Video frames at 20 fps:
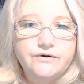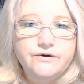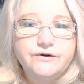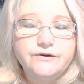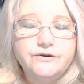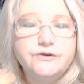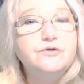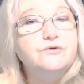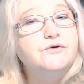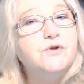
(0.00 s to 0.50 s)

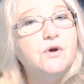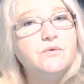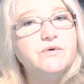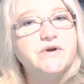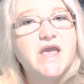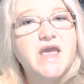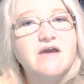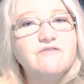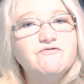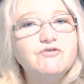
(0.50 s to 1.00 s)
You don't
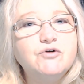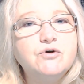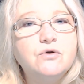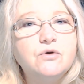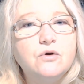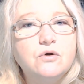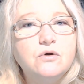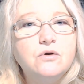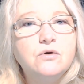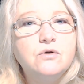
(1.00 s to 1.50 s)
ever
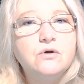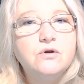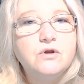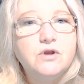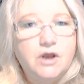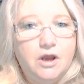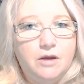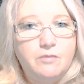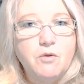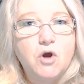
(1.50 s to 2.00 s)

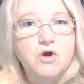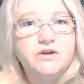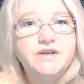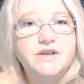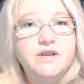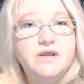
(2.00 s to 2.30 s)
come on